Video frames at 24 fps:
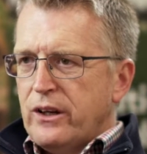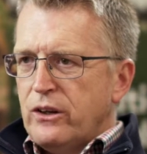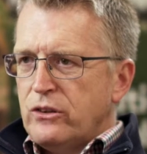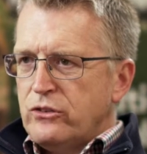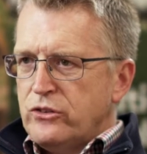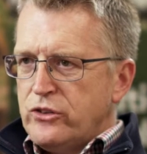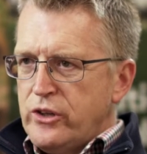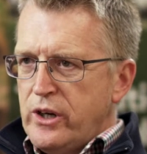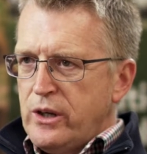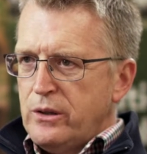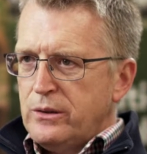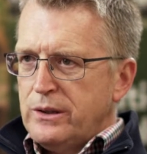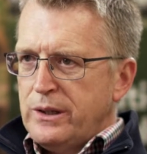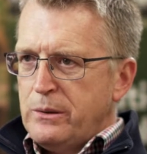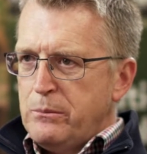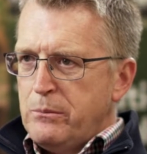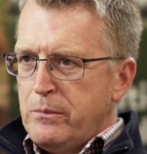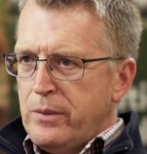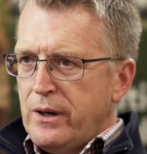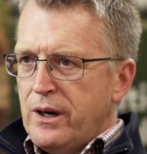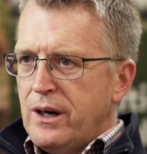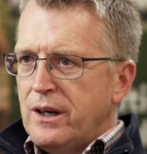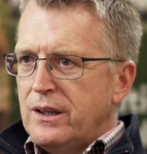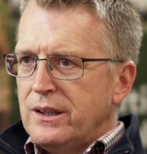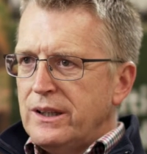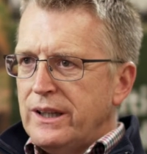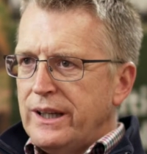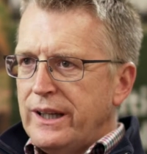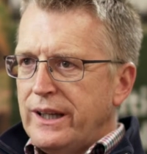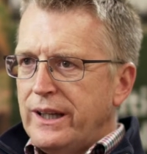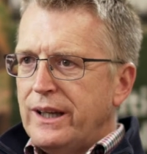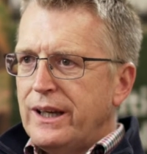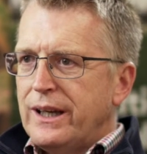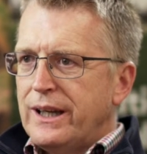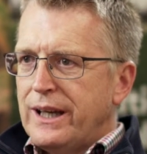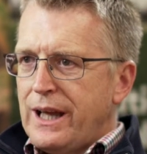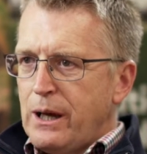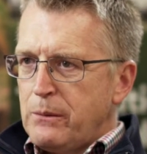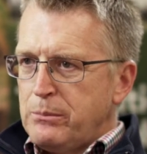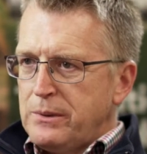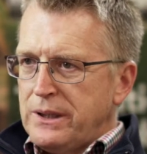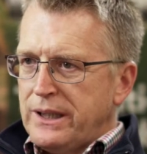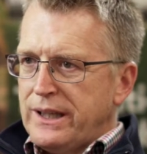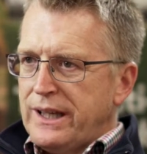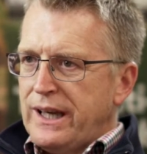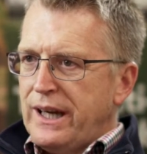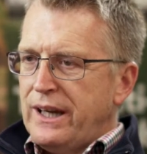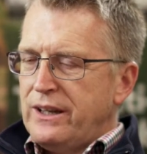control in barley, an
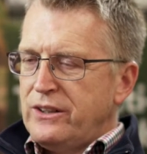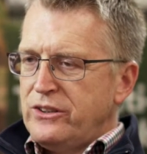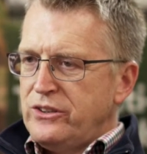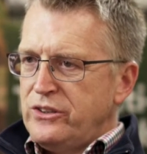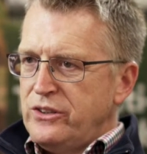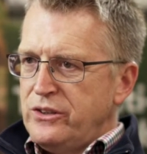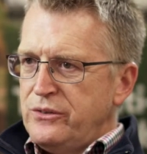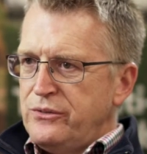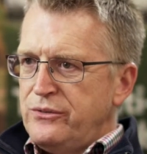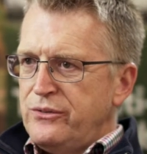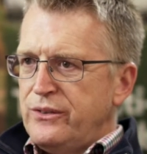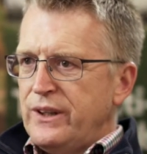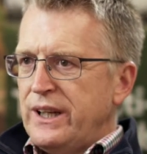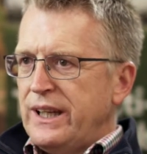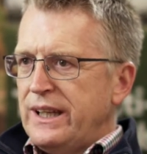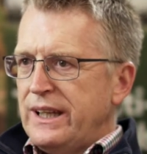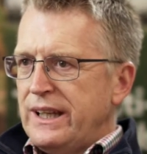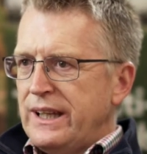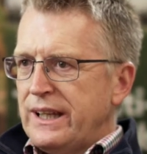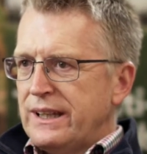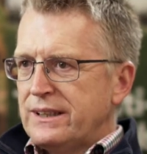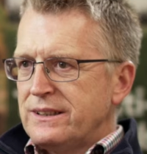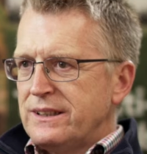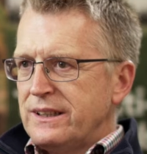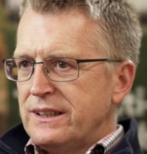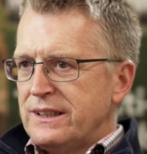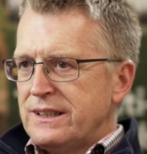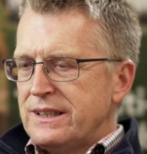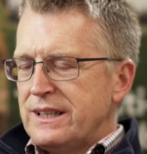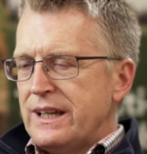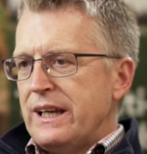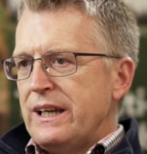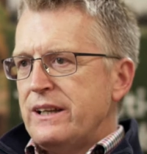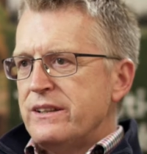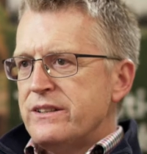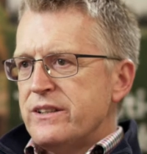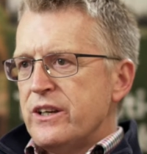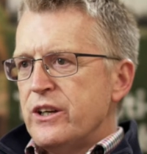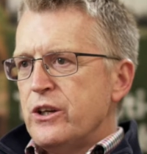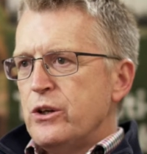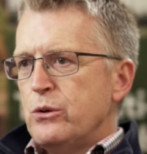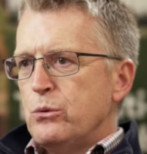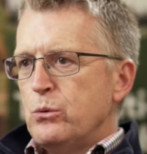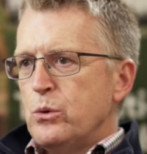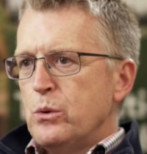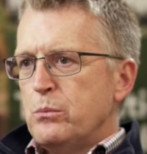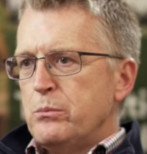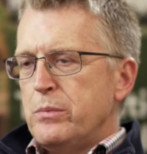application of Phoenix at
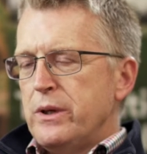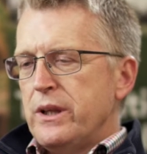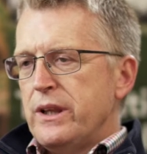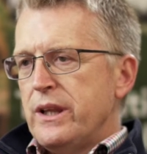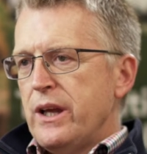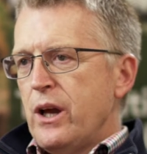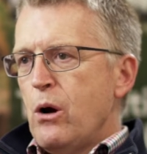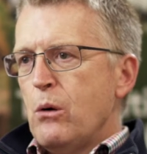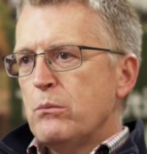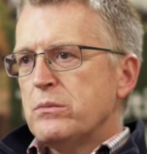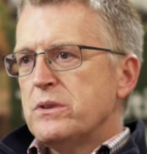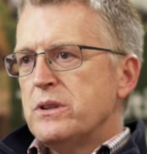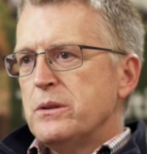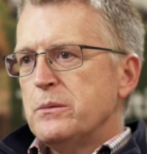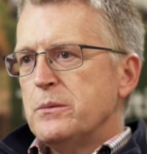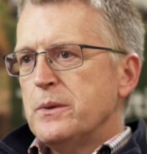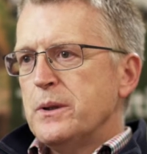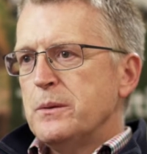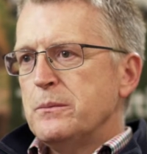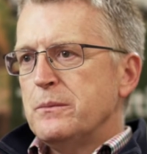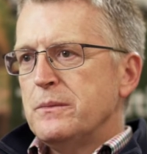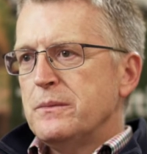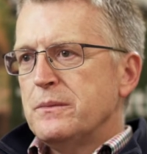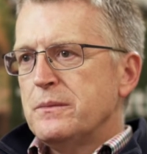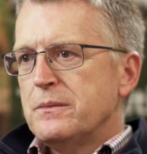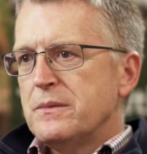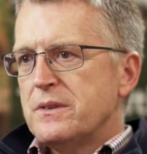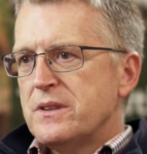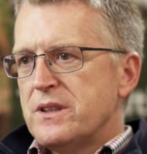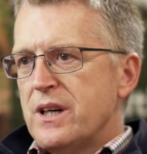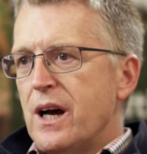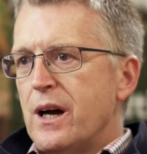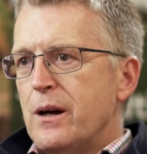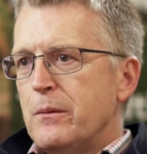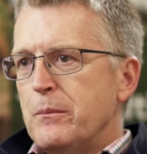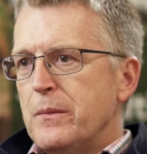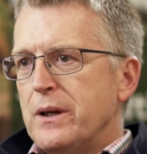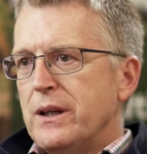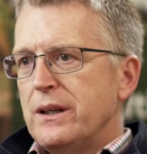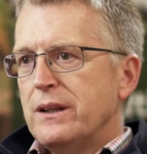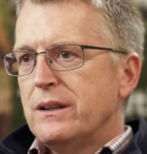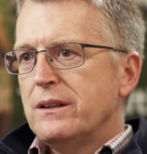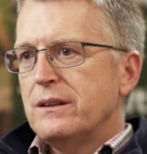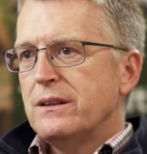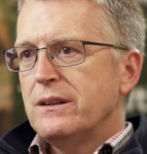T2 would be the optimum timing.